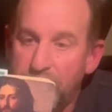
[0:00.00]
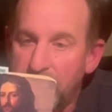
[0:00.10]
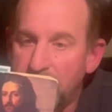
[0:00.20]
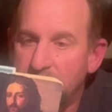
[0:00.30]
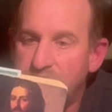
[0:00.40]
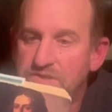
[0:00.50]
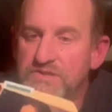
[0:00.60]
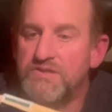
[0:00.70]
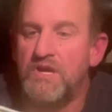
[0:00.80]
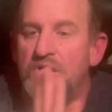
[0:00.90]
figure of
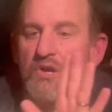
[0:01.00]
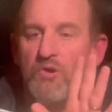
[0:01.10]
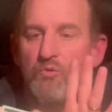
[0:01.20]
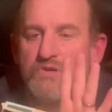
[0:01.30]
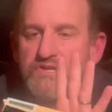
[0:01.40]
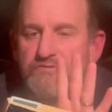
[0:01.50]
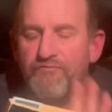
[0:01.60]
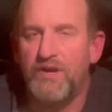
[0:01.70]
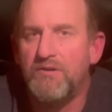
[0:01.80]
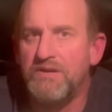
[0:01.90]
Jesus, which is
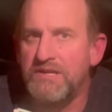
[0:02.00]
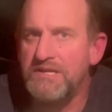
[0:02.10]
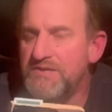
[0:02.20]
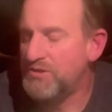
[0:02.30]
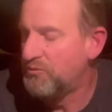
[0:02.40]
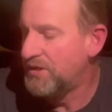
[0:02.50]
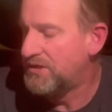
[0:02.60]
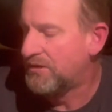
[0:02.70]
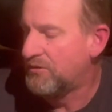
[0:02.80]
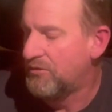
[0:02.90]
very easy read
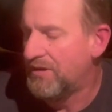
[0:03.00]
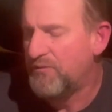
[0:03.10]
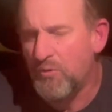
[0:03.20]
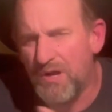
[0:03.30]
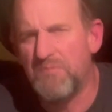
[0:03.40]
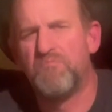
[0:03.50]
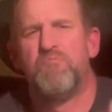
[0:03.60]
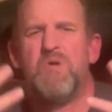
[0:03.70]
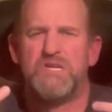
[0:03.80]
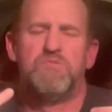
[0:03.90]
to do. And if you want a
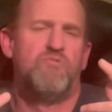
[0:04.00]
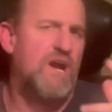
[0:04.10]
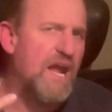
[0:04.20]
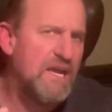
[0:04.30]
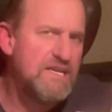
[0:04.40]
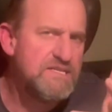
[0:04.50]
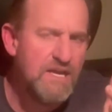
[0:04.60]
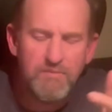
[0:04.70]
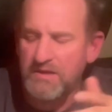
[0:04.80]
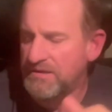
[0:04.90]
much more
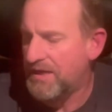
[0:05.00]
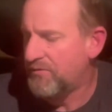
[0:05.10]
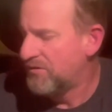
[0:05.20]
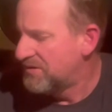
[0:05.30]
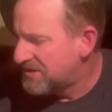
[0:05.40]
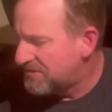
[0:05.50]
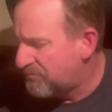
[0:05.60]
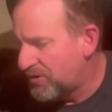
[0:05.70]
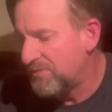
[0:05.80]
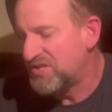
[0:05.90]
academic level, it's
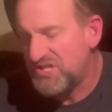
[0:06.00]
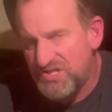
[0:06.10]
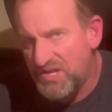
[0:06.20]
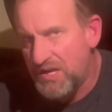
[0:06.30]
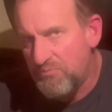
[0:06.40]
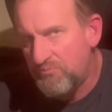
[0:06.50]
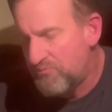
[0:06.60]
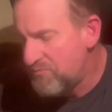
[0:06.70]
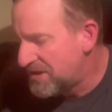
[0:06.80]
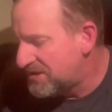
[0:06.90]
pretty much same
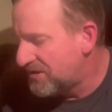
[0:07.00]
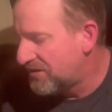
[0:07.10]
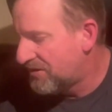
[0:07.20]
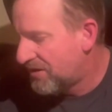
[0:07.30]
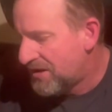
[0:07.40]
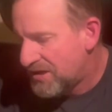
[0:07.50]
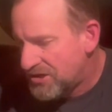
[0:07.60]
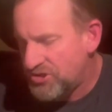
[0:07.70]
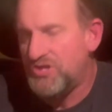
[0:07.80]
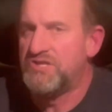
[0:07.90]
material,
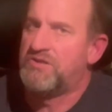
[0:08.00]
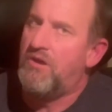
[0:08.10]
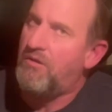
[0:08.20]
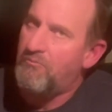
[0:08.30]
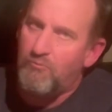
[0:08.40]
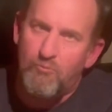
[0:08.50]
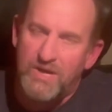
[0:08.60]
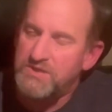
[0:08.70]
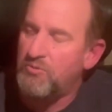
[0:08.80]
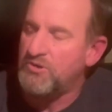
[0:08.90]
just
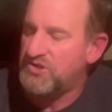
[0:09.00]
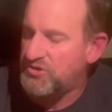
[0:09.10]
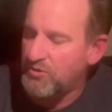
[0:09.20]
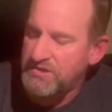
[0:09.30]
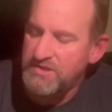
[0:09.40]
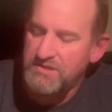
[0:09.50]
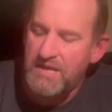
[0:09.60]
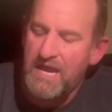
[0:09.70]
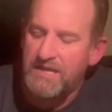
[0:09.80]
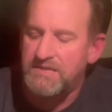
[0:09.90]
much more sources and
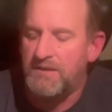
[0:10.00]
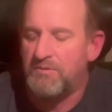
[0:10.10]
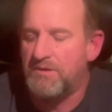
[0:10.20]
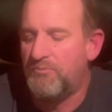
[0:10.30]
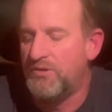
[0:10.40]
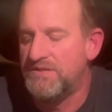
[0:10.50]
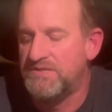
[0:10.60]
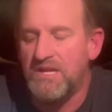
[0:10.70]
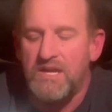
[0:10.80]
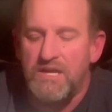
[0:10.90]
academically put as
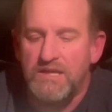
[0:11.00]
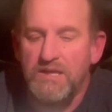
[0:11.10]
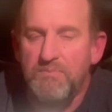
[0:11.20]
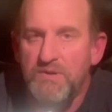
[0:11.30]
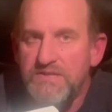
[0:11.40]
E.P.